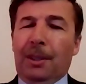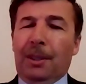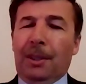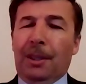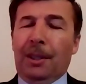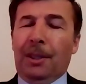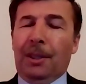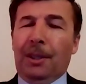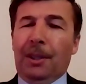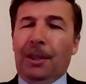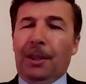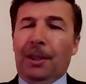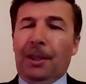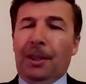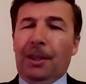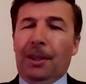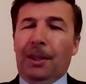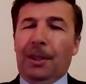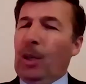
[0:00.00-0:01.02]

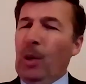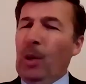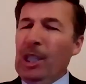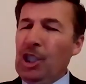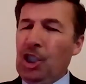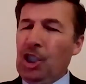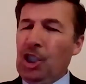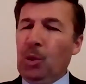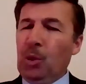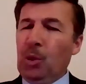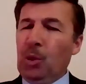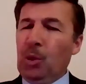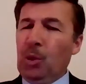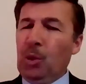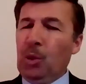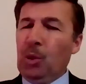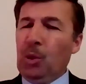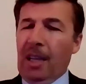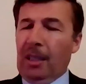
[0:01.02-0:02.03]
The
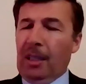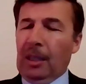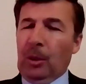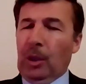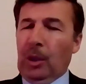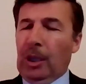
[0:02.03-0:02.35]
question to this,